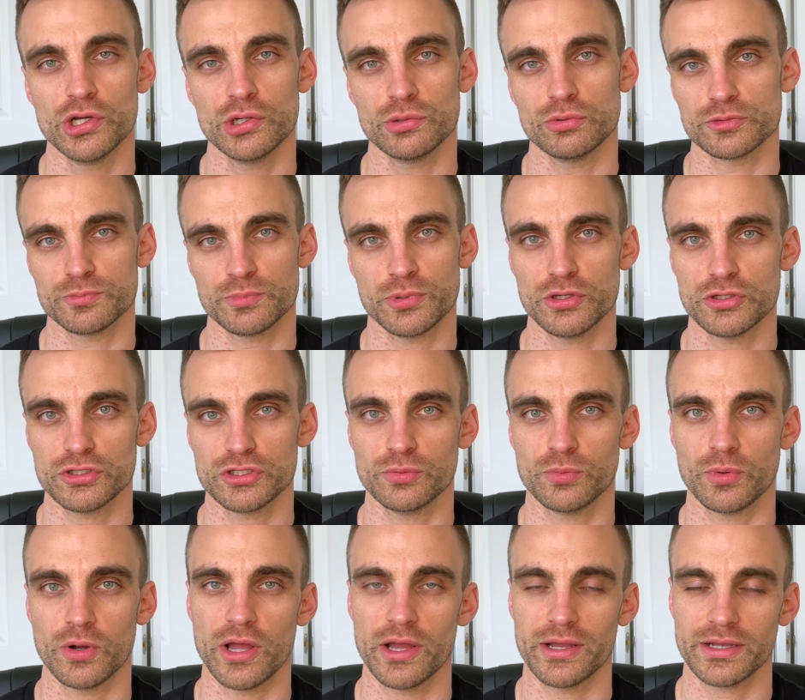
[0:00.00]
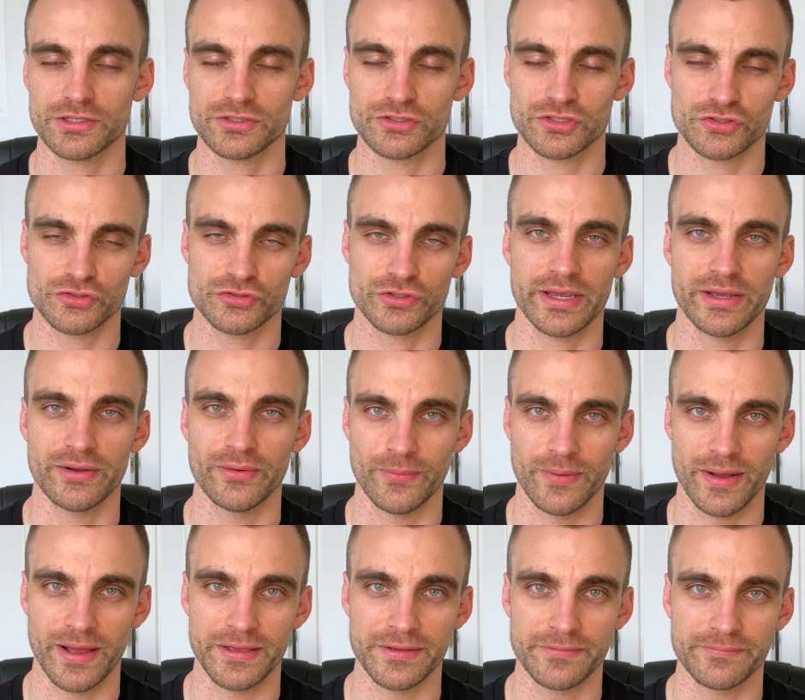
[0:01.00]
was put to work straight
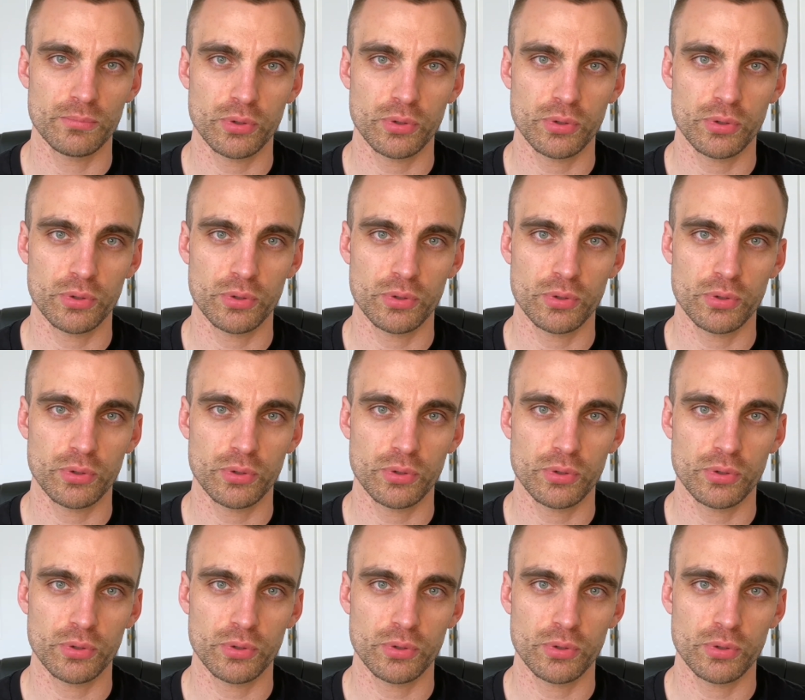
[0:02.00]
away.